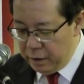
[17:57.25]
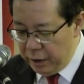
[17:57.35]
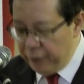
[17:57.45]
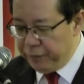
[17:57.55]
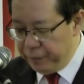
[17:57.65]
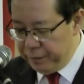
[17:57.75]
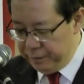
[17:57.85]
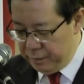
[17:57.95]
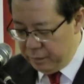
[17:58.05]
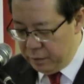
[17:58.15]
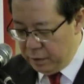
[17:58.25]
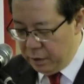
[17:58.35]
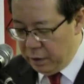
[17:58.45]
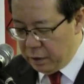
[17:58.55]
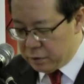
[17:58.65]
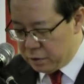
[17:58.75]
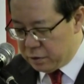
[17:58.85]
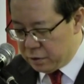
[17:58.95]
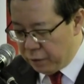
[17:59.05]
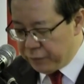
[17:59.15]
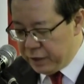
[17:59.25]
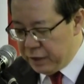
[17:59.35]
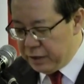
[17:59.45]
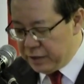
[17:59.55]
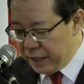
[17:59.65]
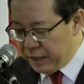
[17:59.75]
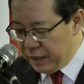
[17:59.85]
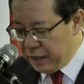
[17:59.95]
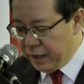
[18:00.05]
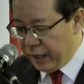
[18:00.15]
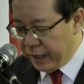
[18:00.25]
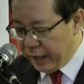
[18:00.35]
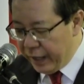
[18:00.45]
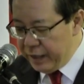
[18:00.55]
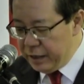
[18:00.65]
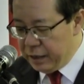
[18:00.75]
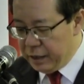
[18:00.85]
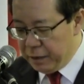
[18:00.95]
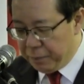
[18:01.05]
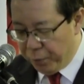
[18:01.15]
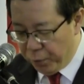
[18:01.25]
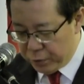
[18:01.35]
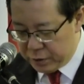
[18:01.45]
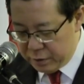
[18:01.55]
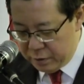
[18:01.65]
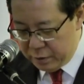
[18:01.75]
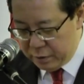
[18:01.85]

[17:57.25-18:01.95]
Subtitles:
if a softer, gentler, and kinder approach